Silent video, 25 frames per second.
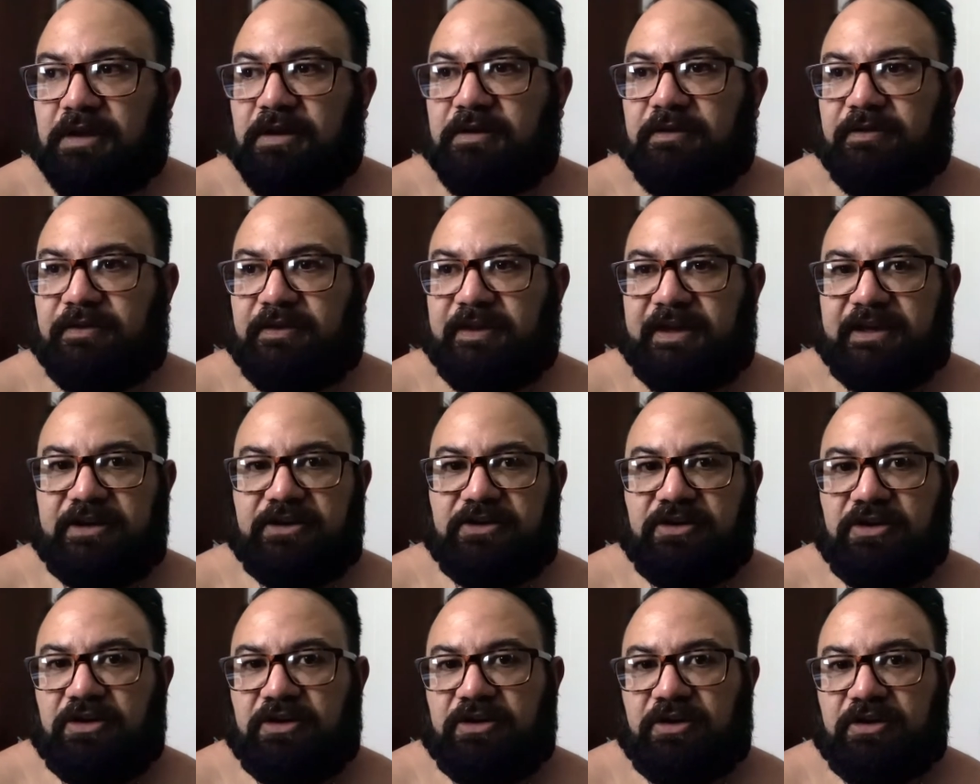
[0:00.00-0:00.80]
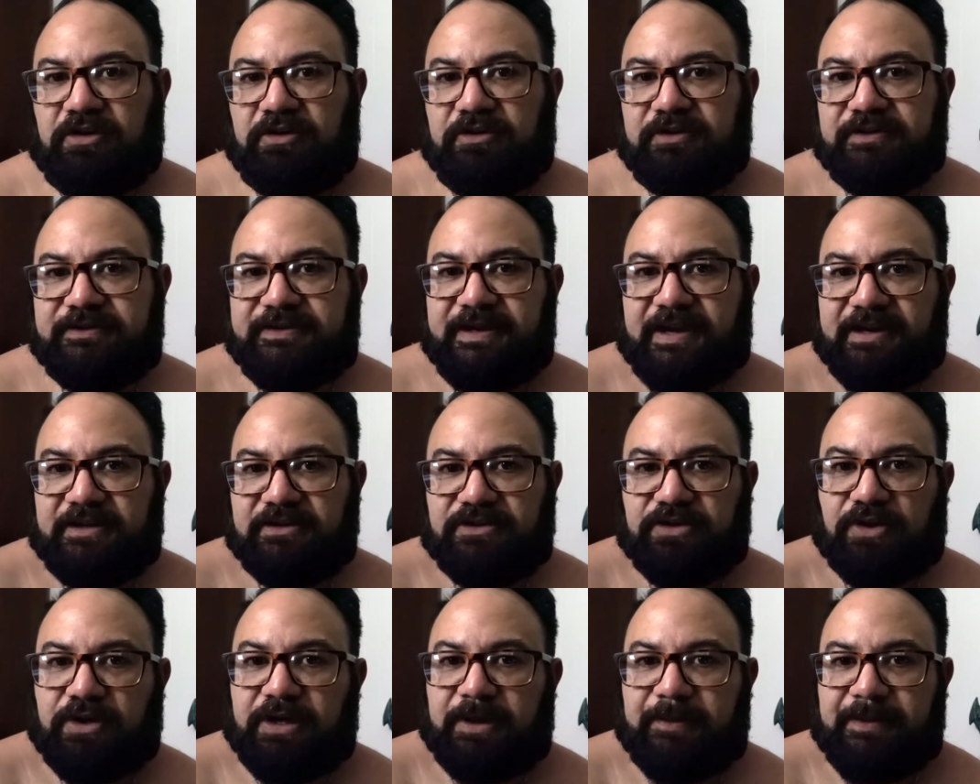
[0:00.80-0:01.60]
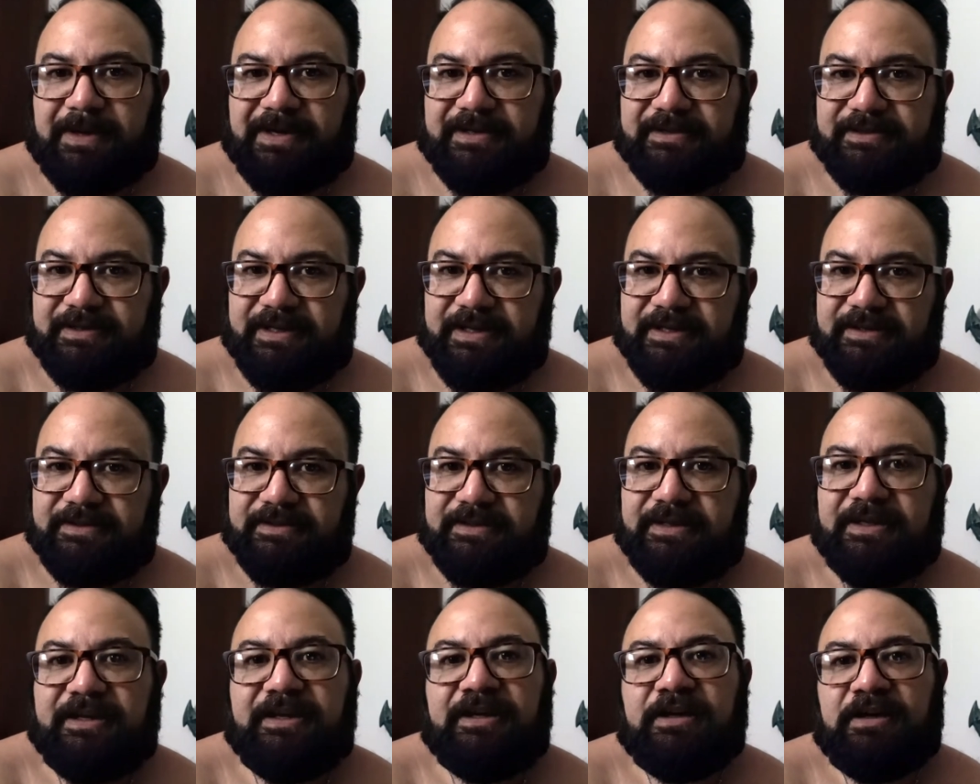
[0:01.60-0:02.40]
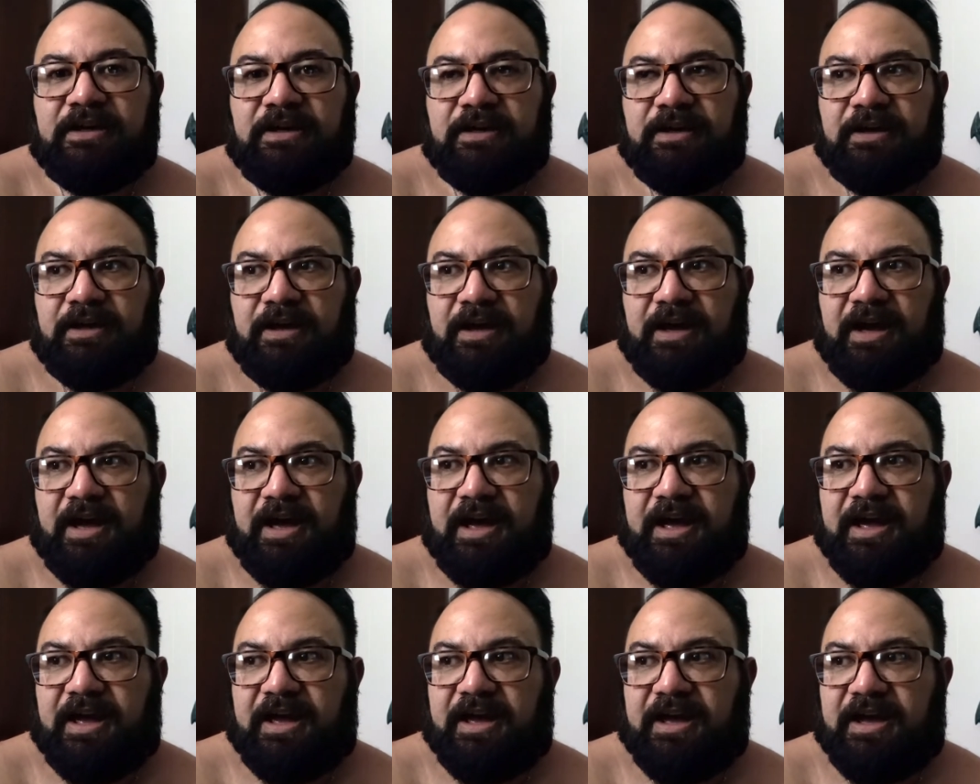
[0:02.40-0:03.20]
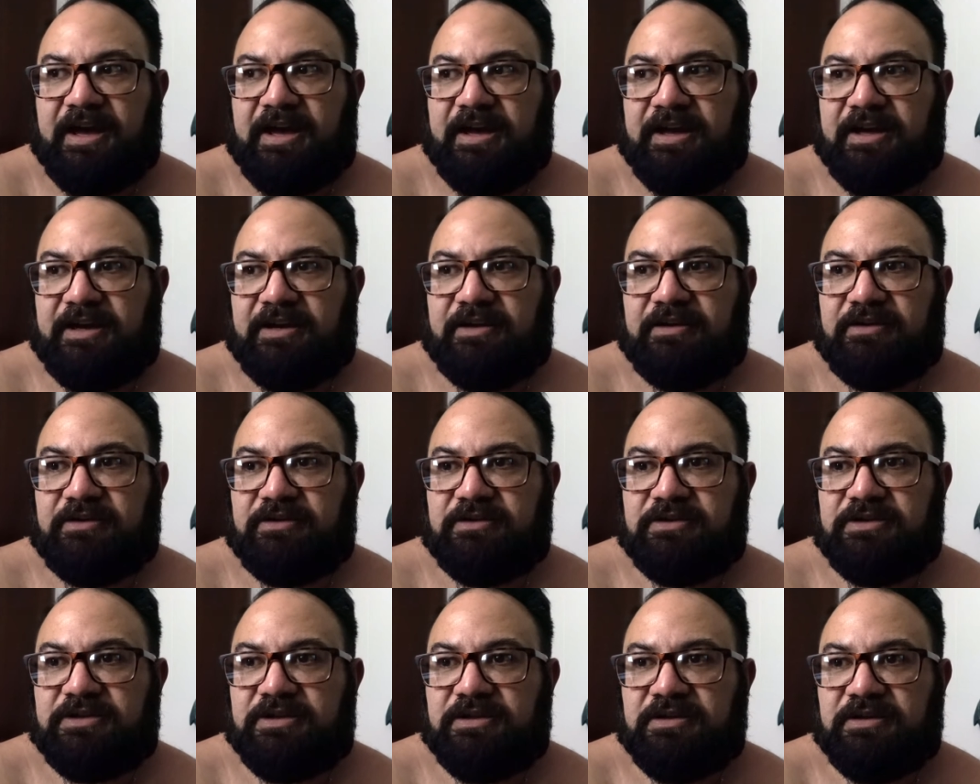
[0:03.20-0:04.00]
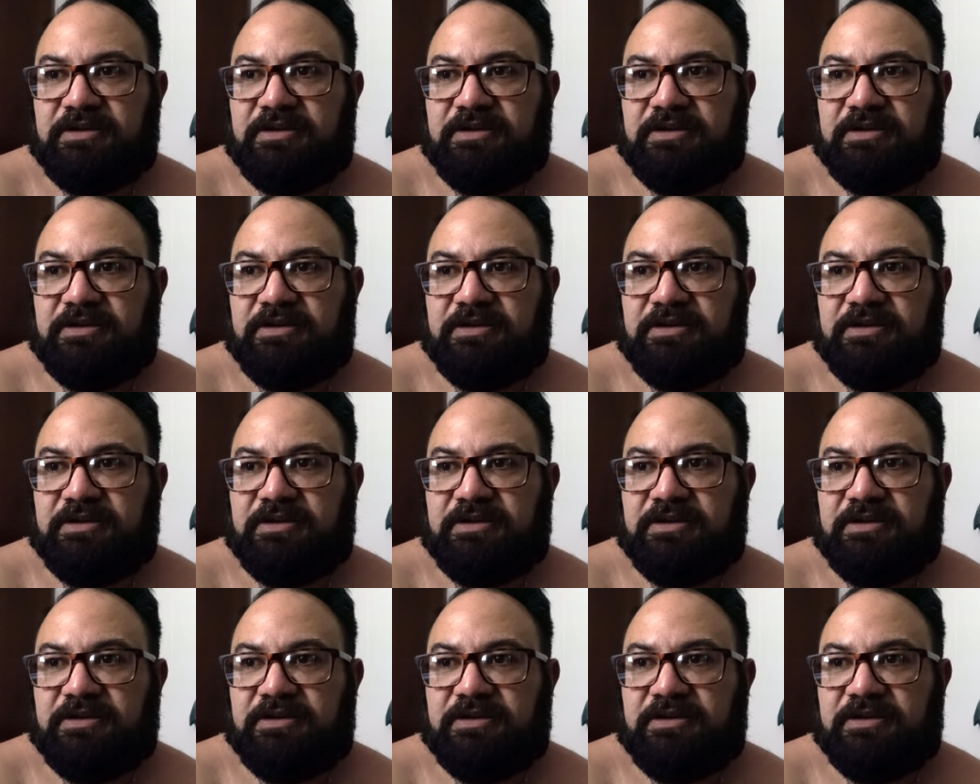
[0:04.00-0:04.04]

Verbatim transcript: then you start talking about scarcity. And